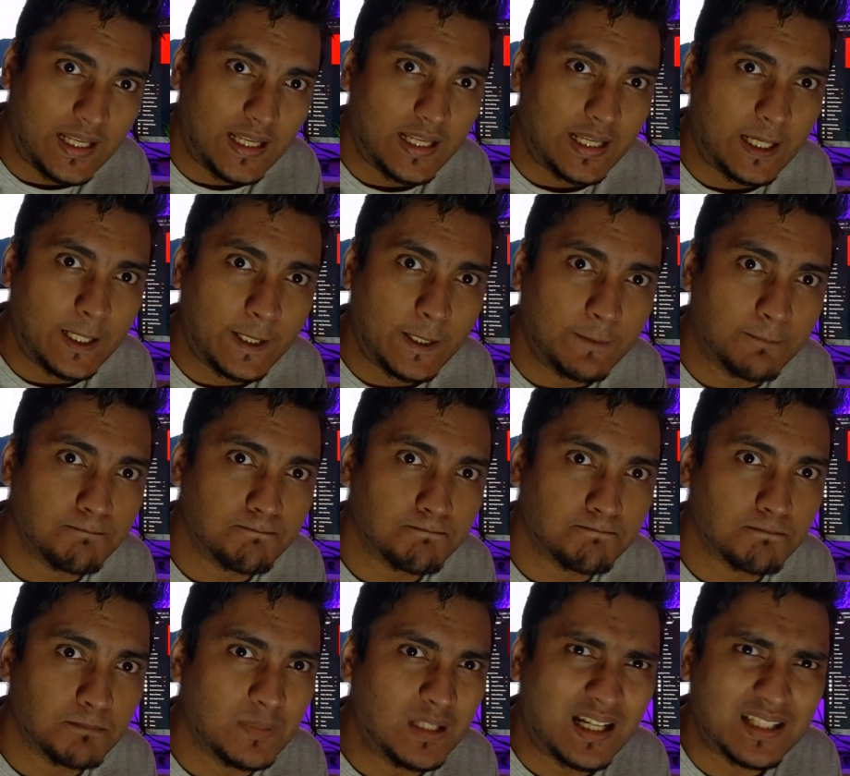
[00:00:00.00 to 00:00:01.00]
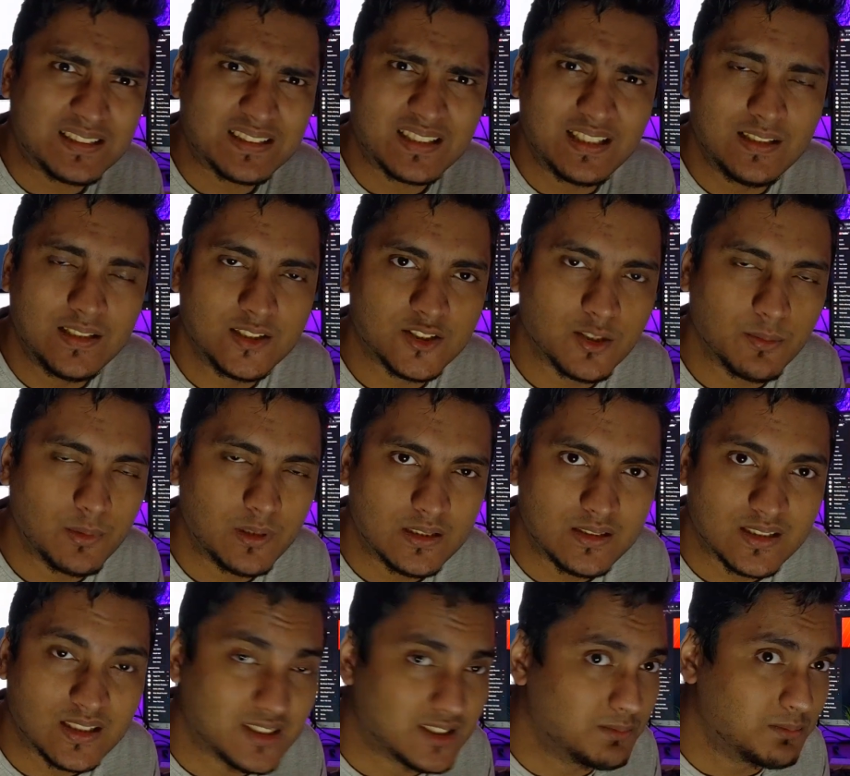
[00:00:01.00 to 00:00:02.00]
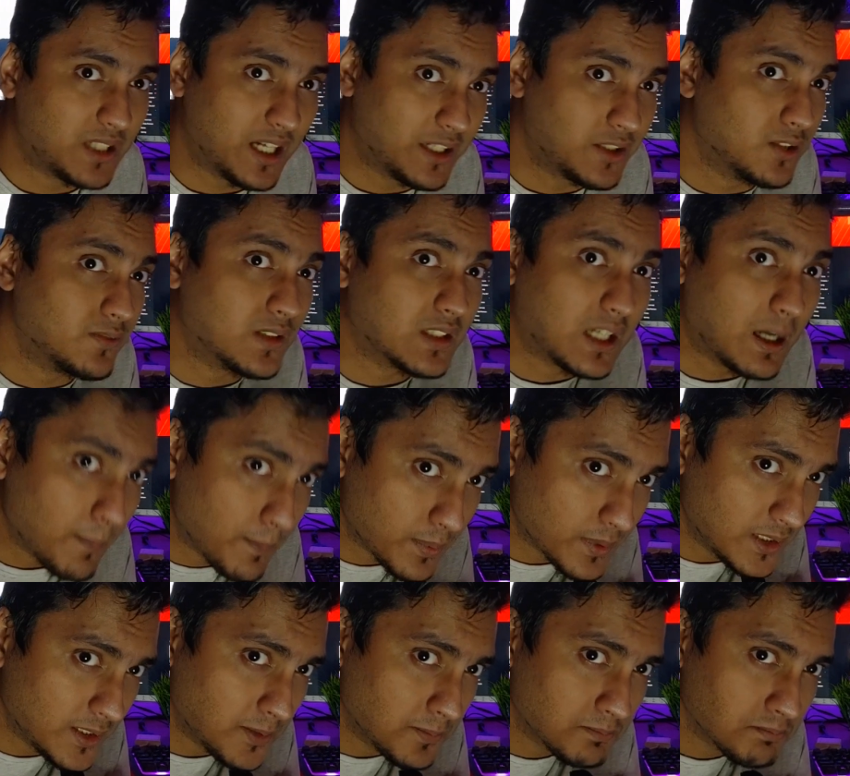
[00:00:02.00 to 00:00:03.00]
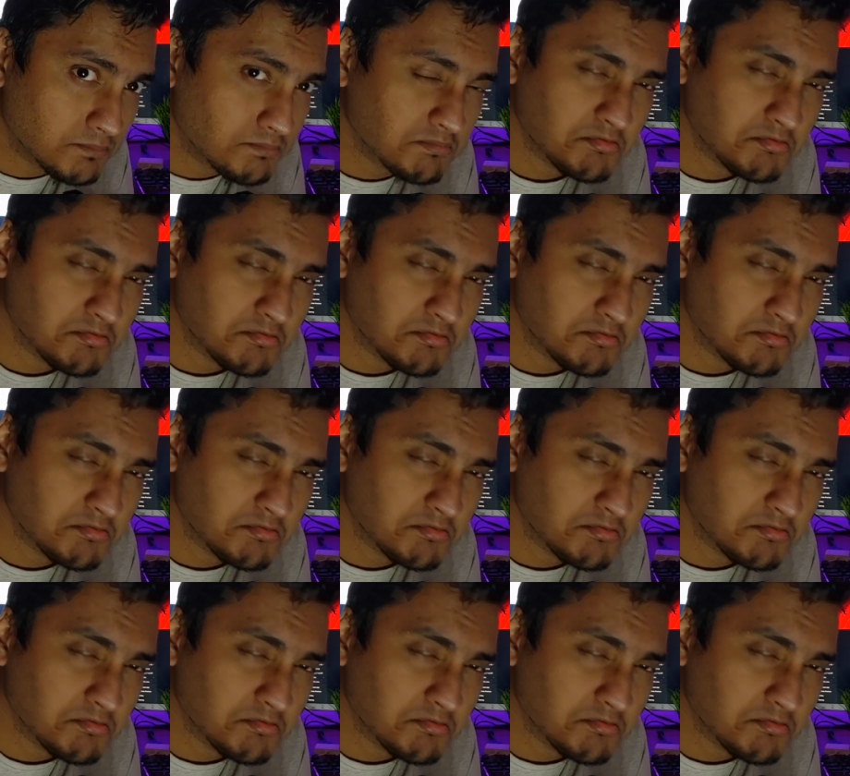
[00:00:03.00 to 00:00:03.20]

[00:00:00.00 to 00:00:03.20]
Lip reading: a large scale distributed system kind of a company,